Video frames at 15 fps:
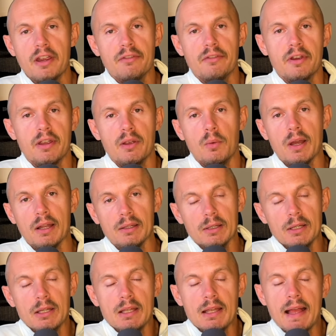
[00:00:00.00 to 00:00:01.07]
very well.
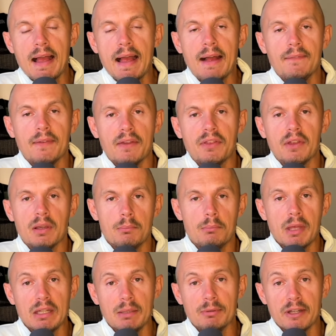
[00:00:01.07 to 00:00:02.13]
And I think
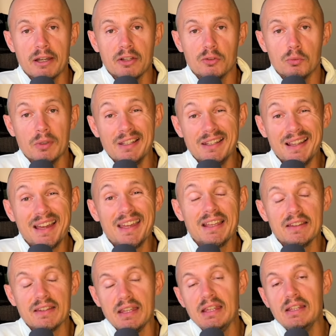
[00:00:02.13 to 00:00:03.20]
many players will like
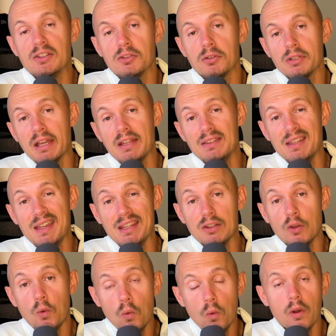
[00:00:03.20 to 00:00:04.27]
the Ezone 98 or